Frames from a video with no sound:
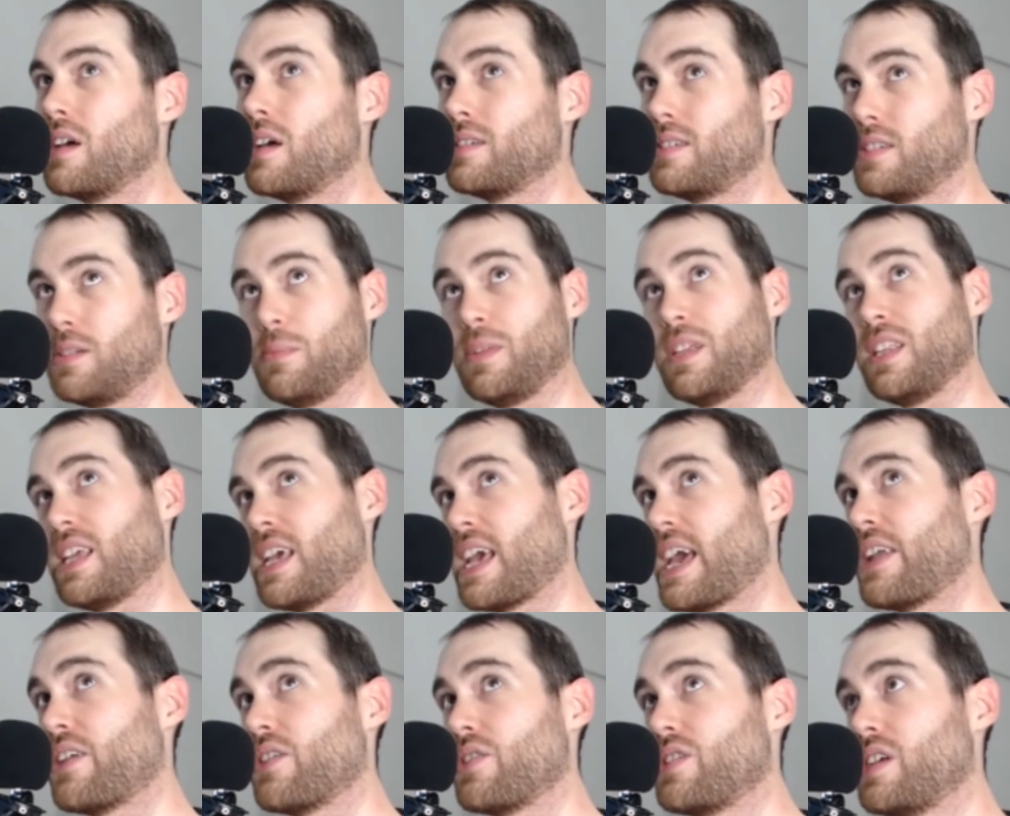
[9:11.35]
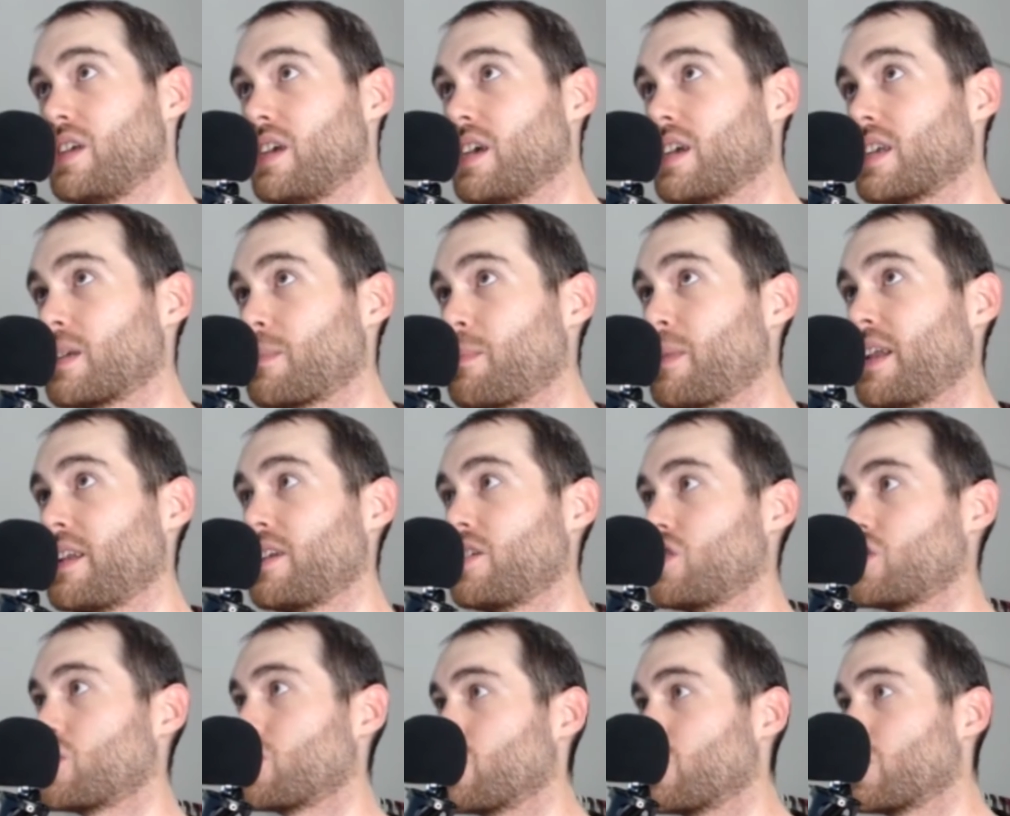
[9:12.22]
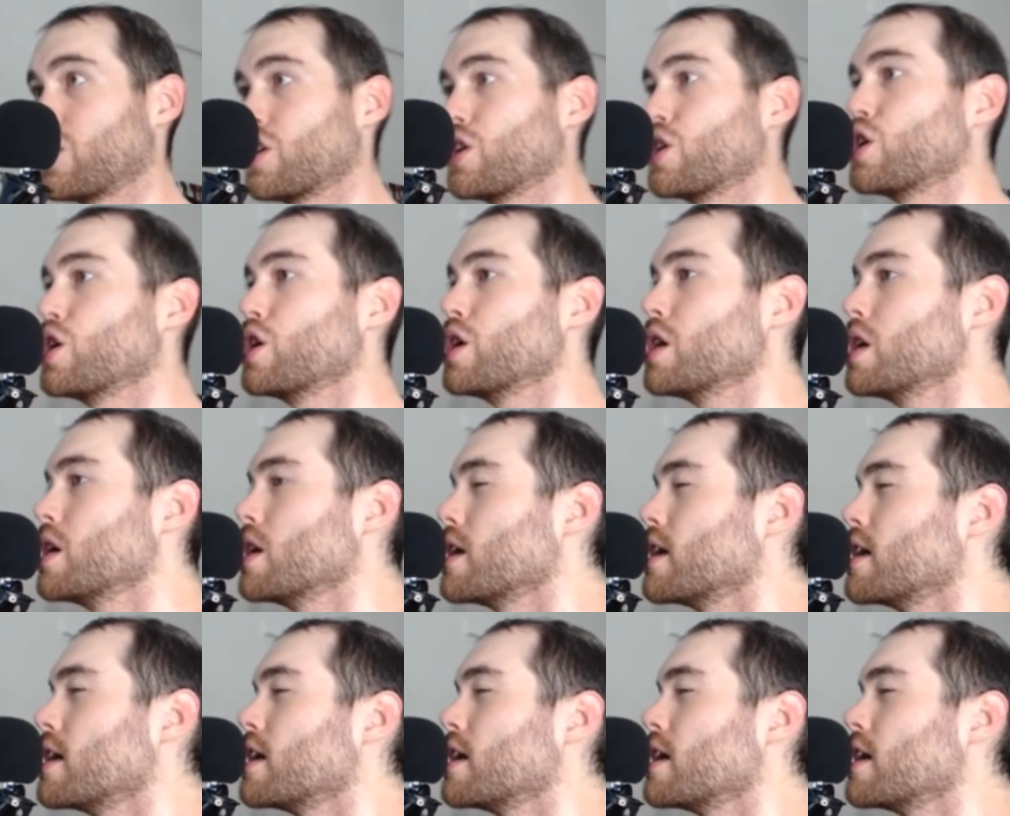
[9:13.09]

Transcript: assuming the energy expenditure,